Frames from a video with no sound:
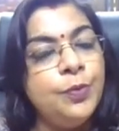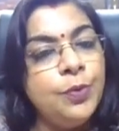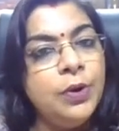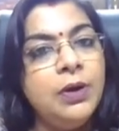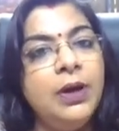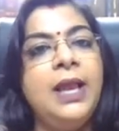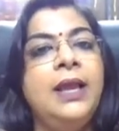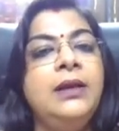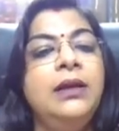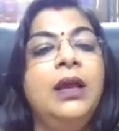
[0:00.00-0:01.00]
poor
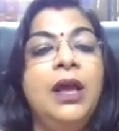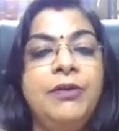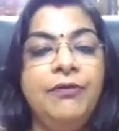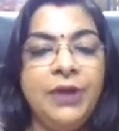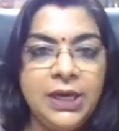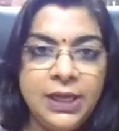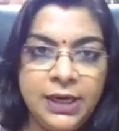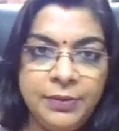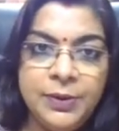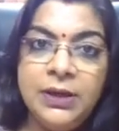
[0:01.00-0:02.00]
and
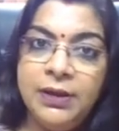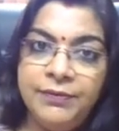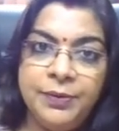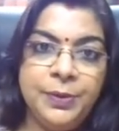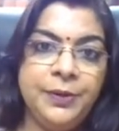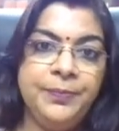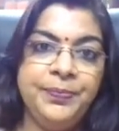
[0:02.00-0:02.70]
vulnerable women.